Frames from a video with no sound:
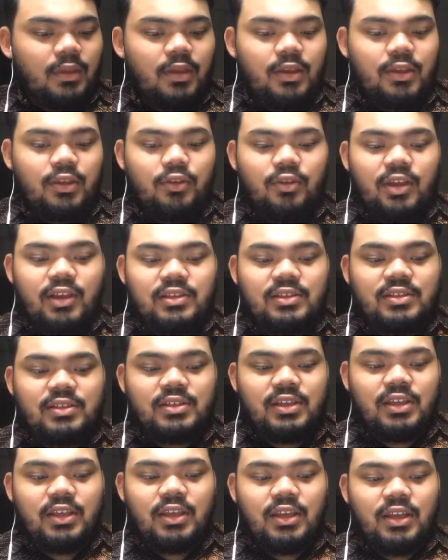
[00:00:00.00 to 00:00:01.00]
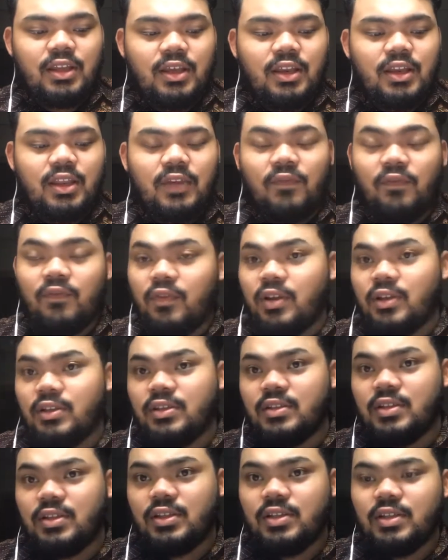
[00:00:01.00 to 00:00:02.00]
you can see the
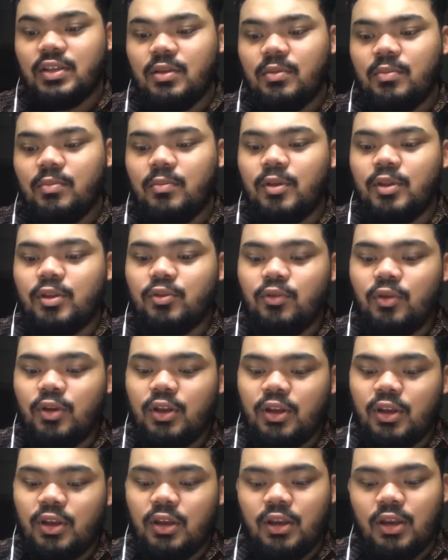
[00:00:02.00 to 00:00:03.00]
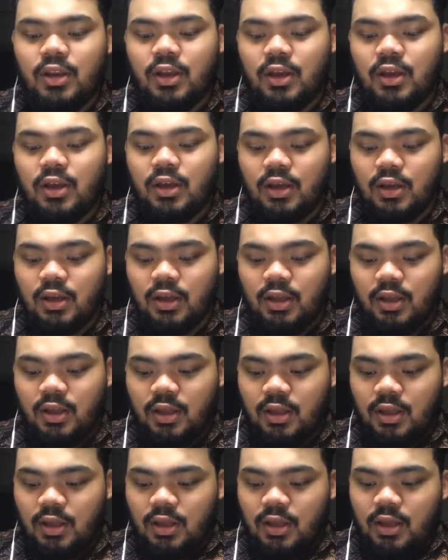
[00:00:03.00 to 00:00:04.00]
differences between the
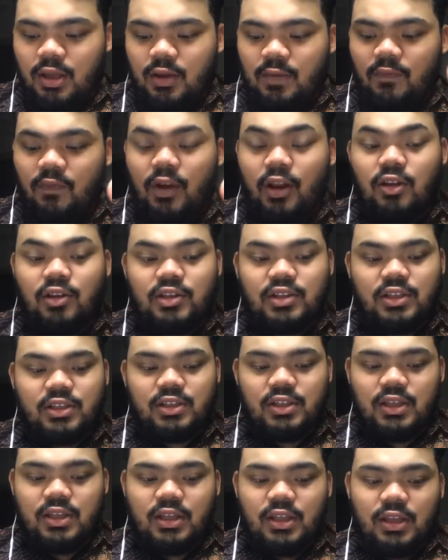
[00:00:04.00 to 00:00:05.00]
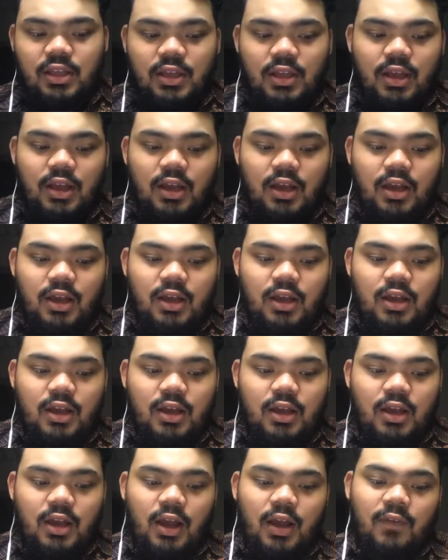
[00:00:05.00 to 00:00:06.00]
velocity
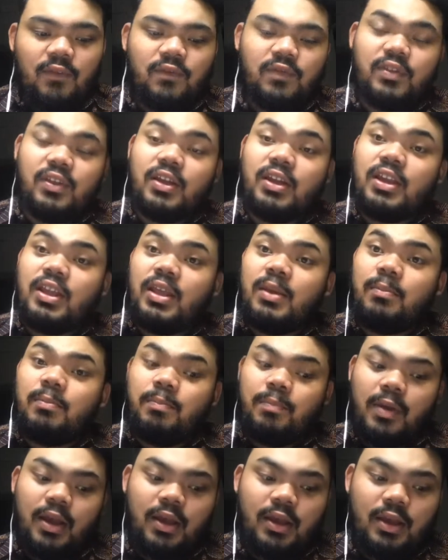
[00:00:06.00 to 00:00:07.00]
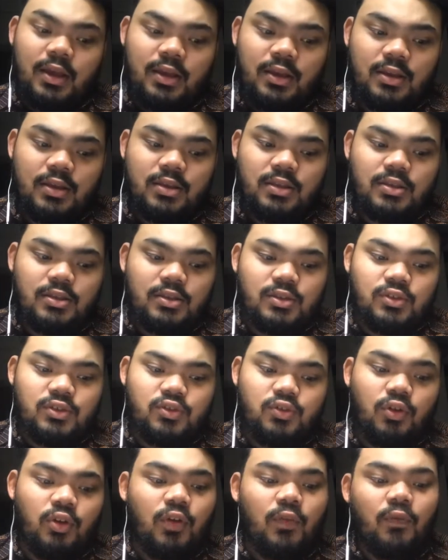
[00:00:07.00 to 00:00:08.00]
after the impact.
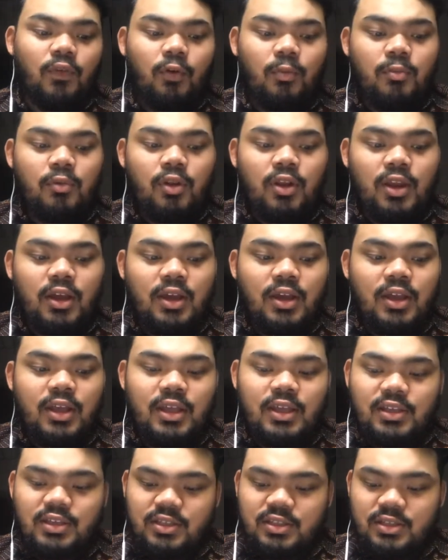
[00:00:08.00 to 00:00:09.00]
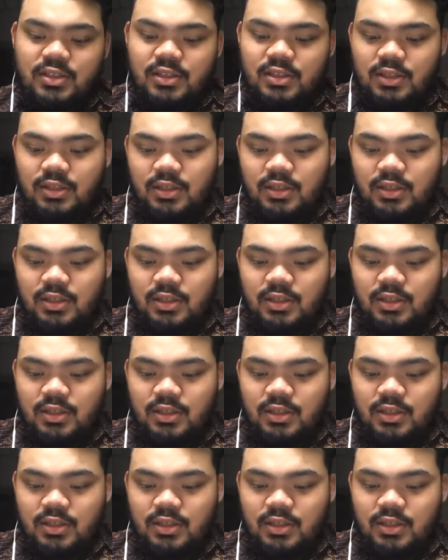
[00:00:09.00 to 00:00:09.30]
So the formula is